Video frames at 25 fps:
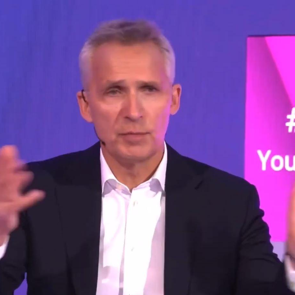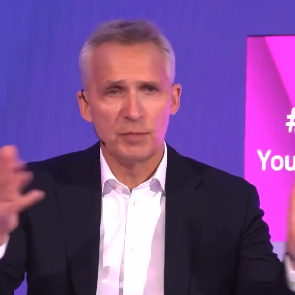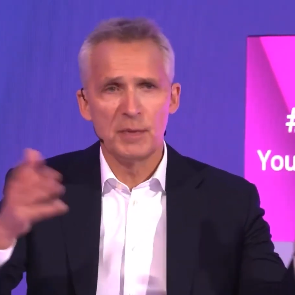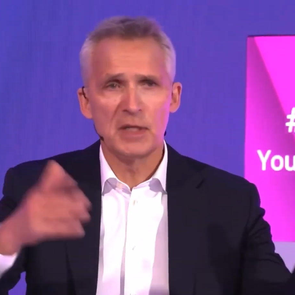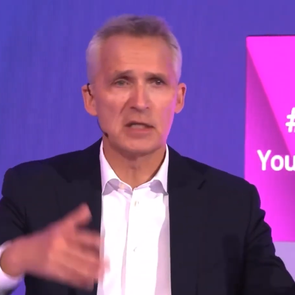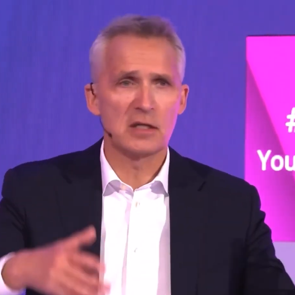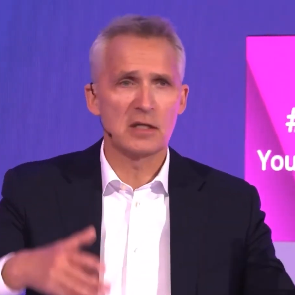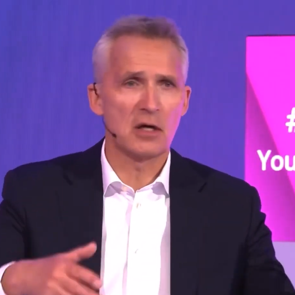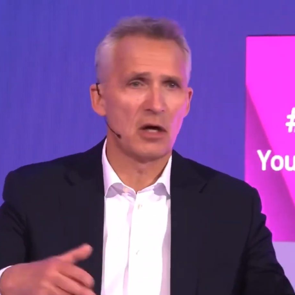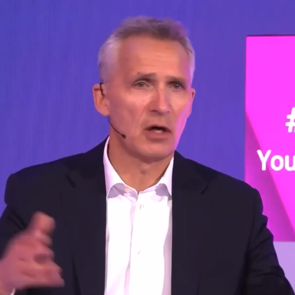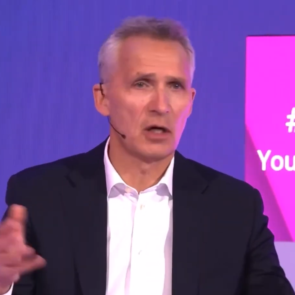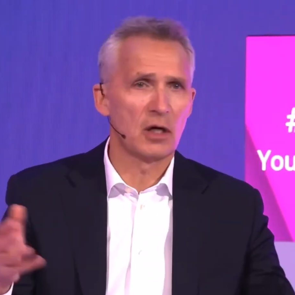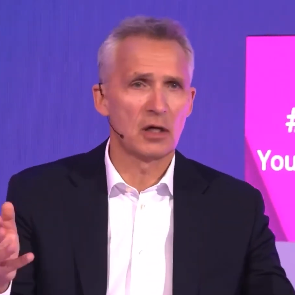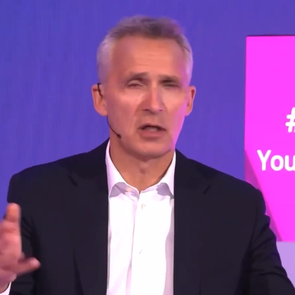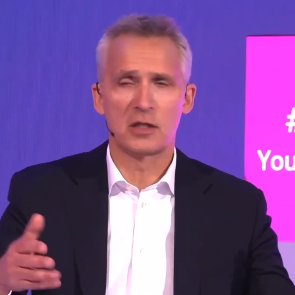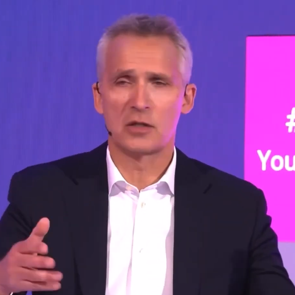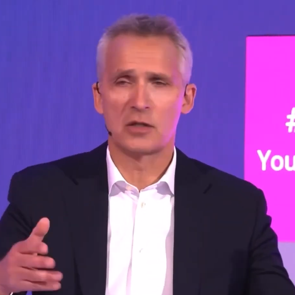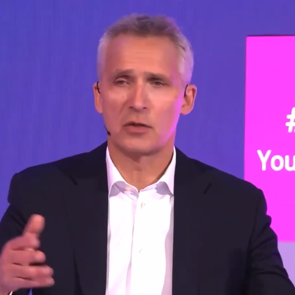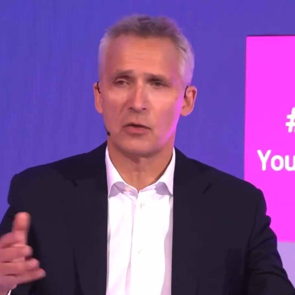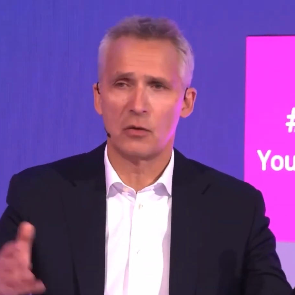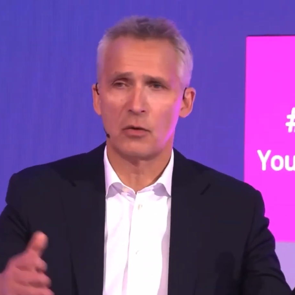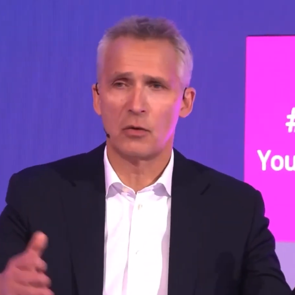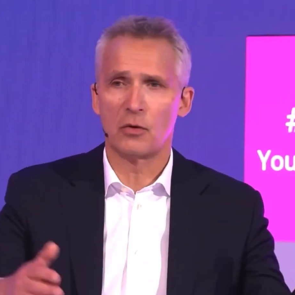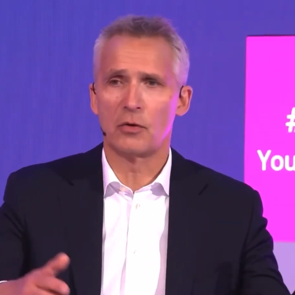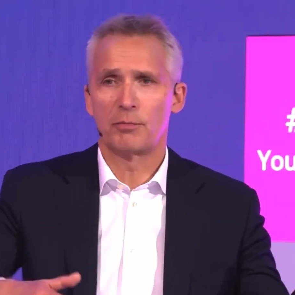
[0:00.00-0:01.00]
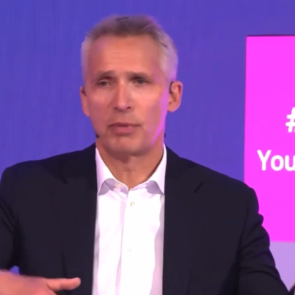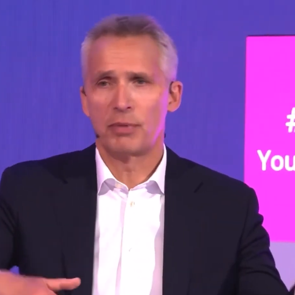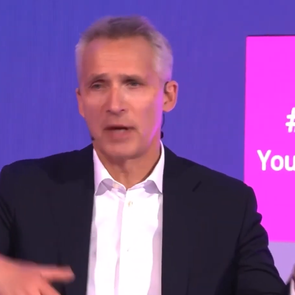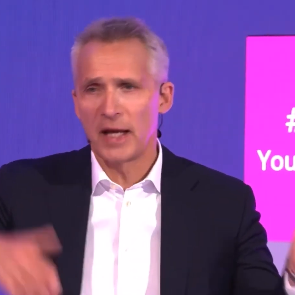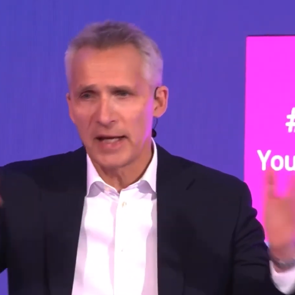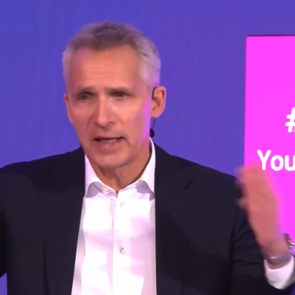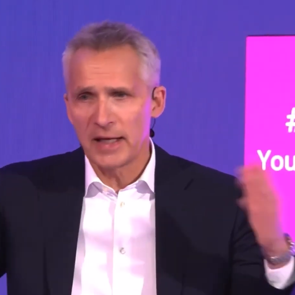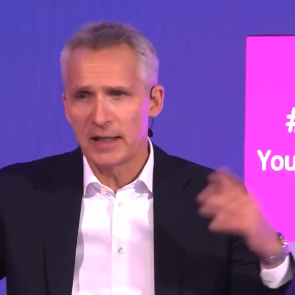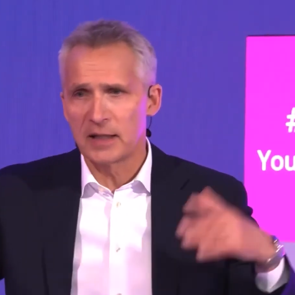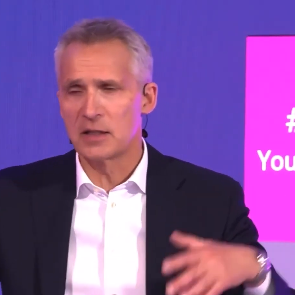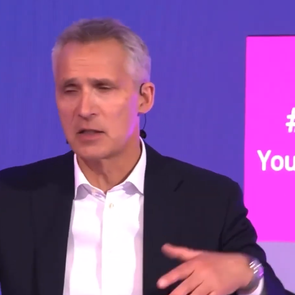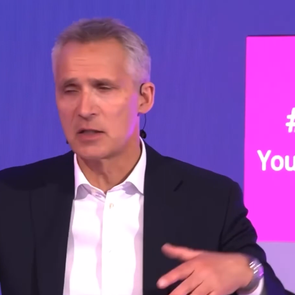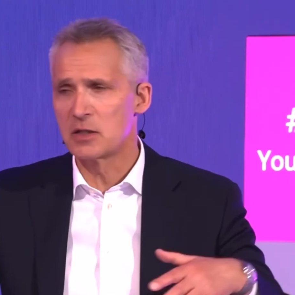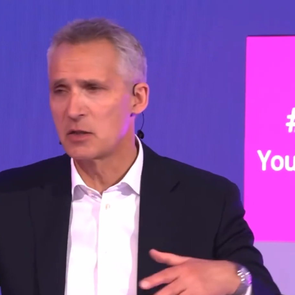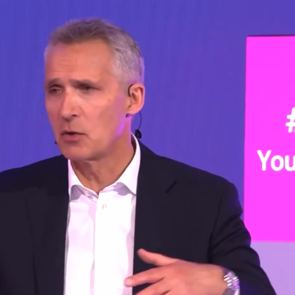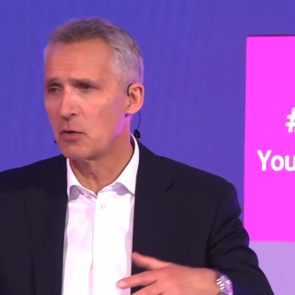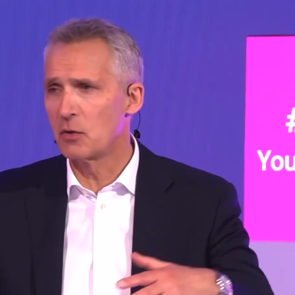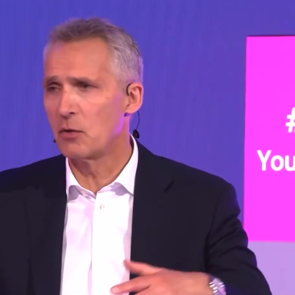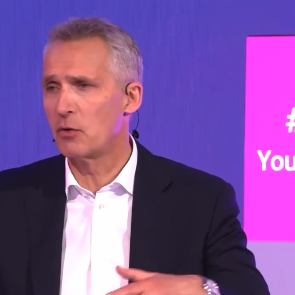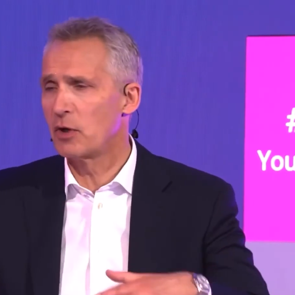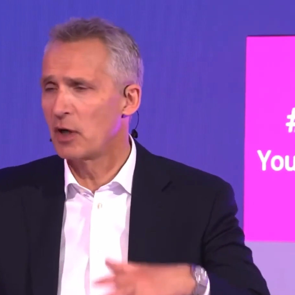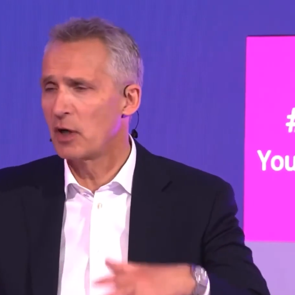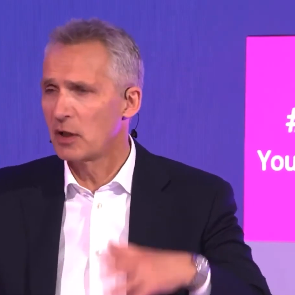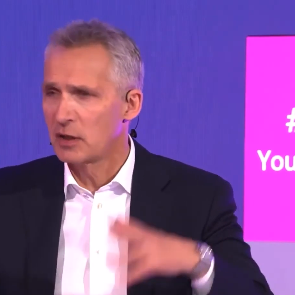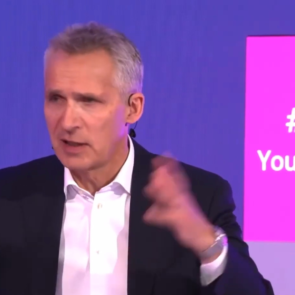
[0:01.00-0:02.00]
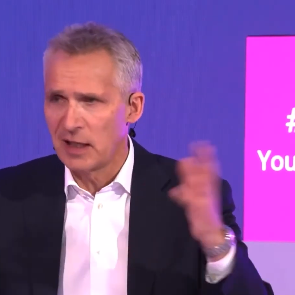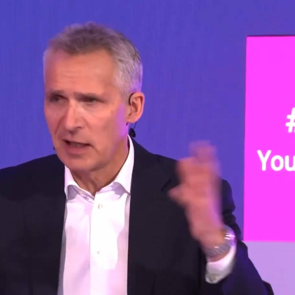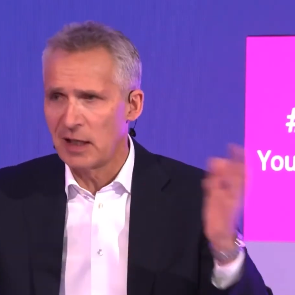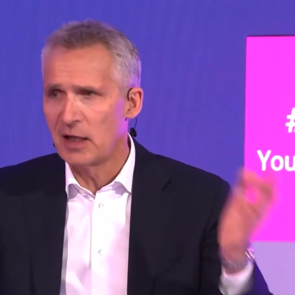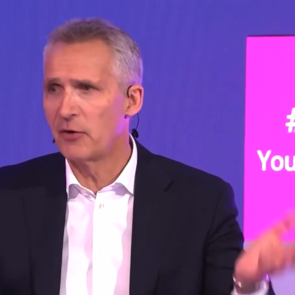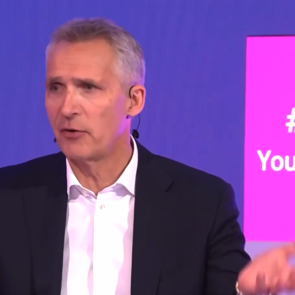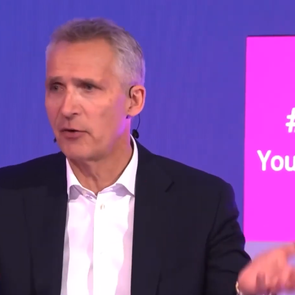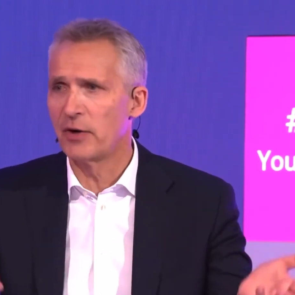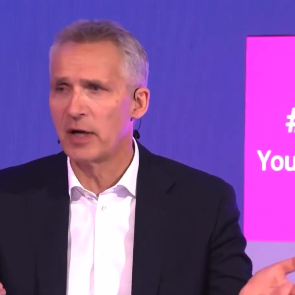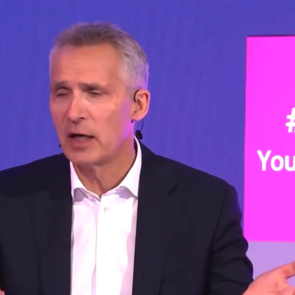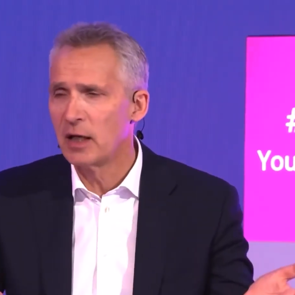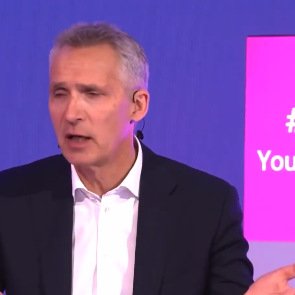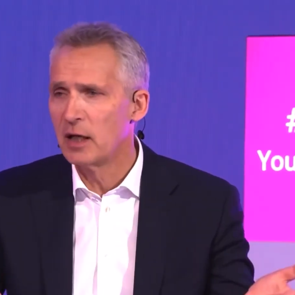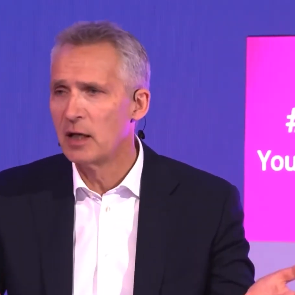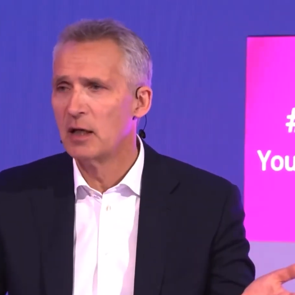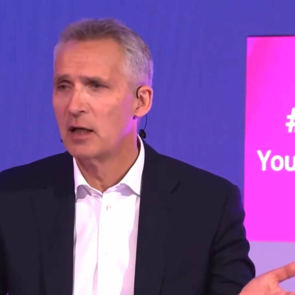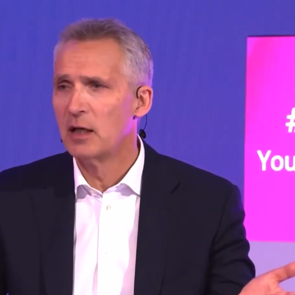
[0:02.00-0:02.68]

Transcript: missiles or planes or artillery.